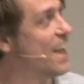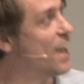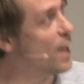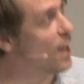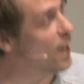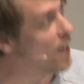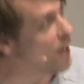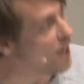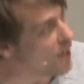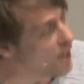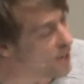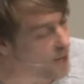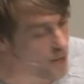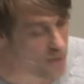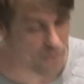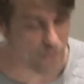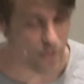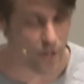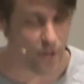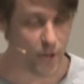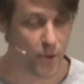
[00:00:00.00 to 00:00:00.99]
A
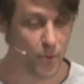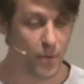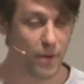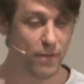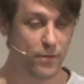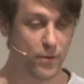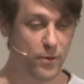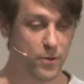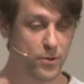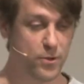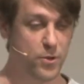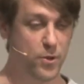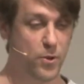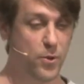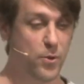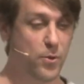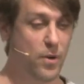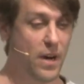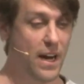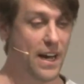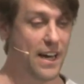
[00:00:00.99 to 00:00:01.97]
UFO
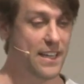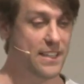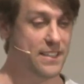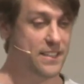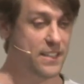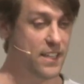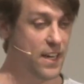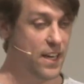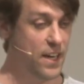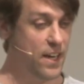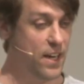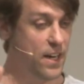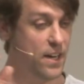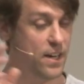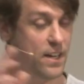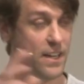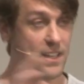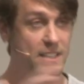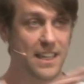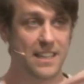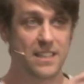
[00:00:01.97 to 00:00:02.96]
2
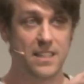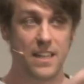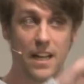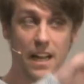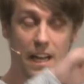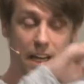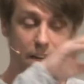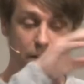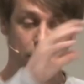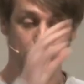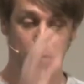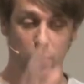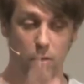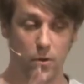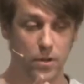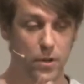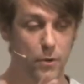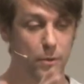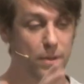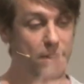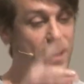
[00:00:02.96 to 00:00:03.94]
is actually like a
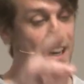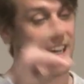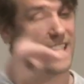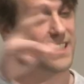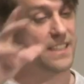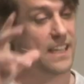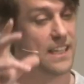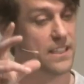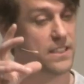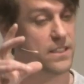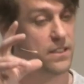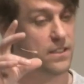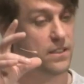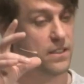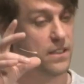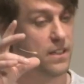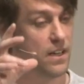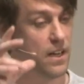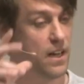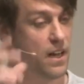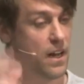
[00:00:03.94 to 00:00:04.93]
folder with an extension.
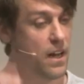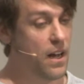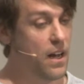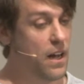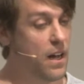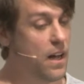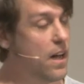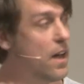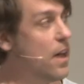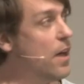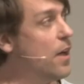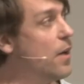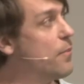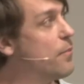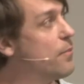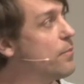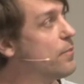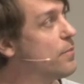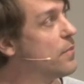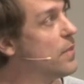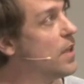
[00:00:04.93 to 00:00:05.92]

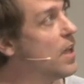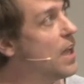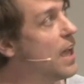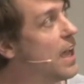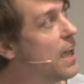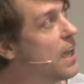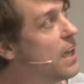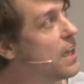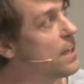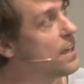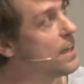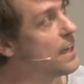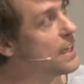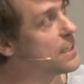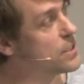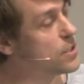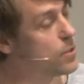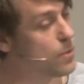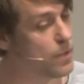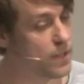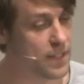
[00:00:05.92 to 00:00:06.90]

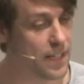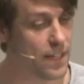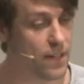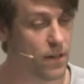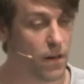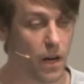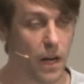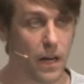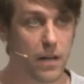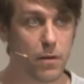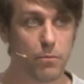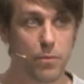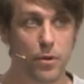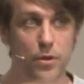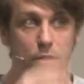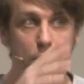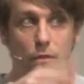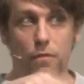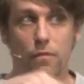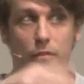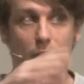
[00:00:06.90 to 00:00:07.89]
Next to it, then there are like a
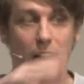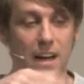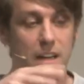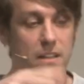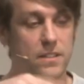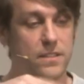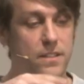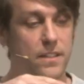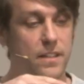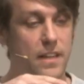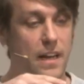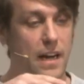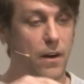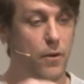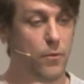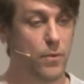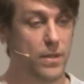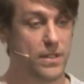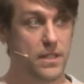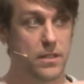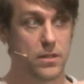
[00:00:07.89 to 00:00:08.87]
bunch of files in there,
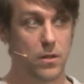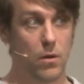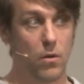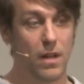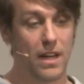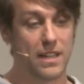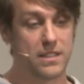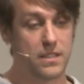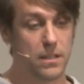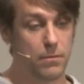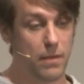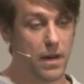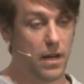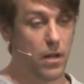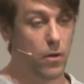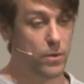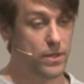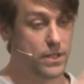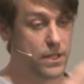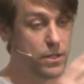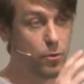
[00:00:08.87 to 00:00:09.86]
which is all XML,
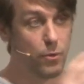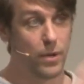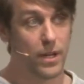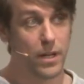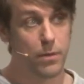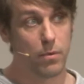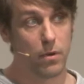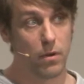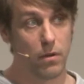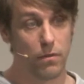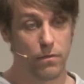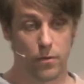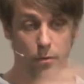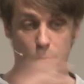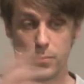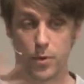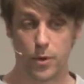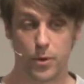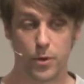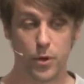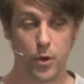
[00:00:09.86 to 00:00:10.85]
which is readable for
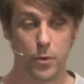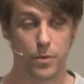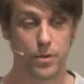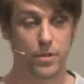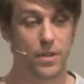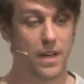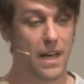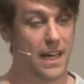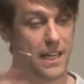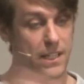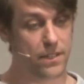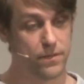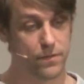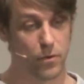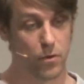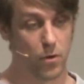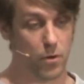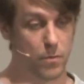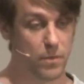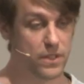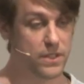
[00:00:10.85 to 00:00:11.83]
both human as
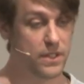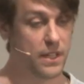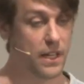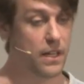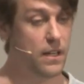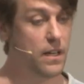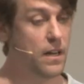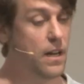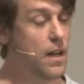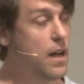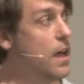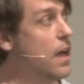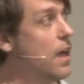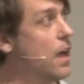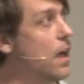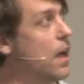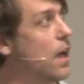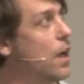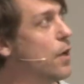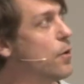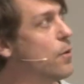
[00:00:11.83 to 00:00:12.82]
for a machine.
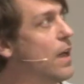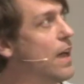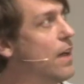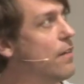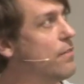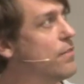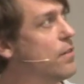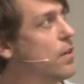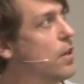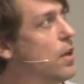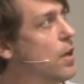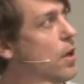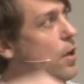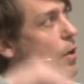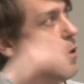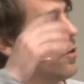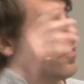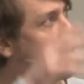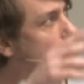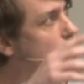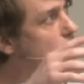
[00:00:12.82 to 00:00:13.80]
You have
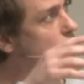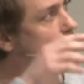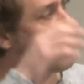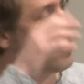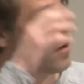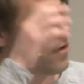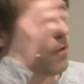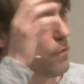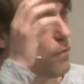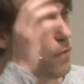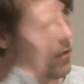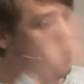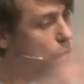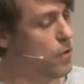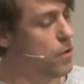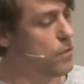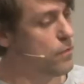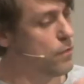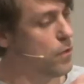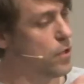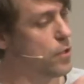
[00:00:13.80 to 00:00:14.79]
another
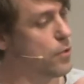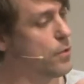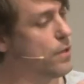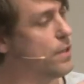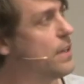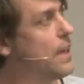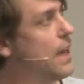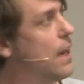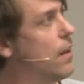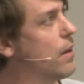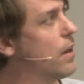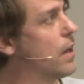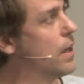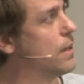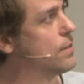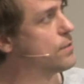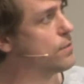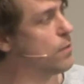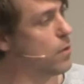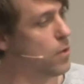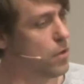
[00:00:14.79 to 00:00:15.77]
folder in there, a
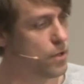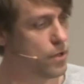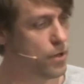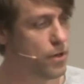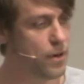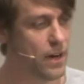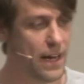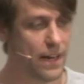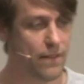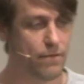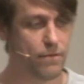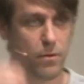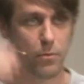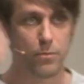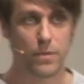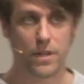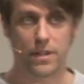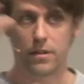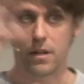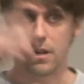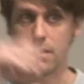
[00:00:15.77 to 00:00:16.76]
glyphs folder, and from
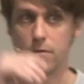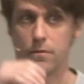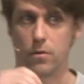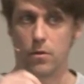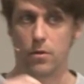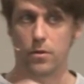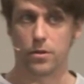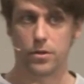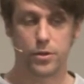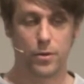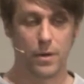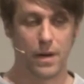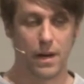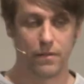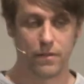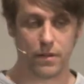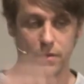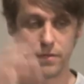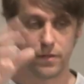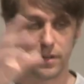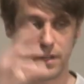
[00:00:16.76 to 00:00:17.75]
that glyph folders you have
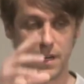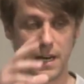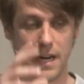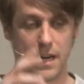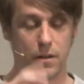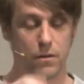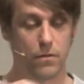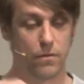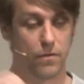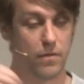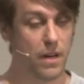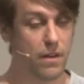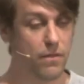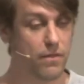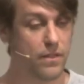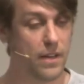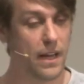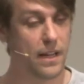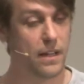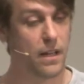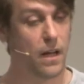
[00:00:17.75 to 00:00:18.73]
different kind of glyph
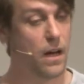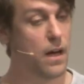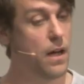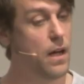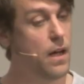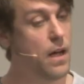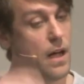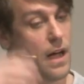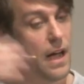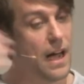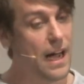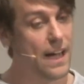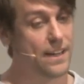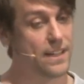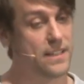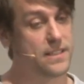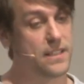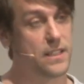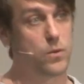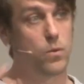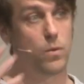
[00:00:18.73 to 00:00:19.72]
data, and
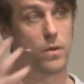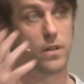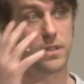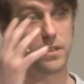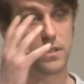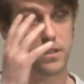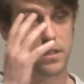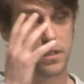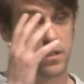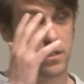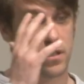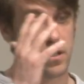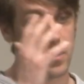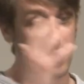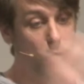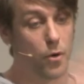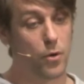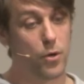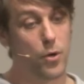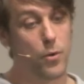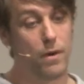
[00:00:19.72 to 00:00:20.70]
this was
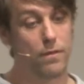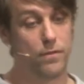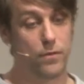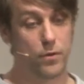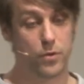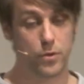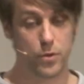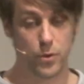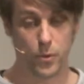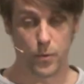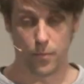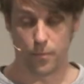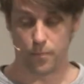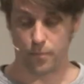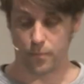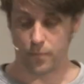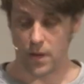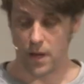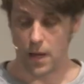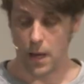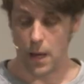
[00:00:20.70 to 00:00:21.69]
your UFO 2.
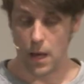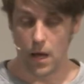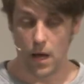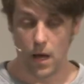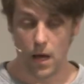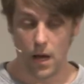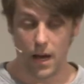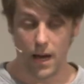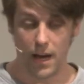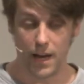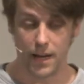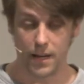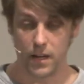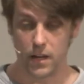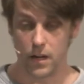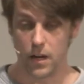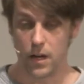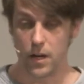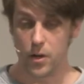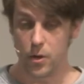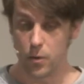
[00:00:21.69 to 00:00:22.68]
And
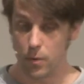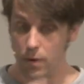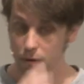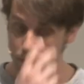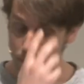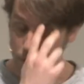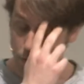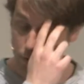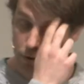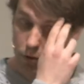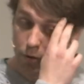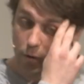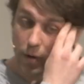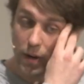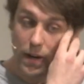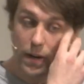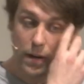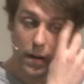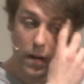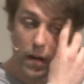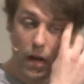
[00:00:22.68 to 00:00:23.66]
UFO
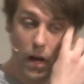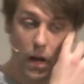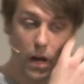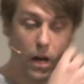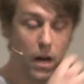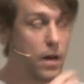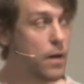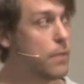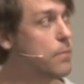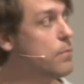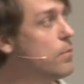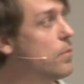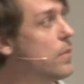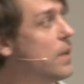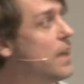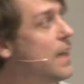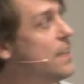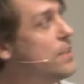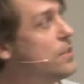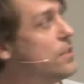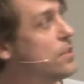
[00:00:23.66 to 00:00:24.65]
3,
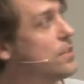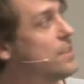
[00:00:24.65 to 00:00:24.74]
it just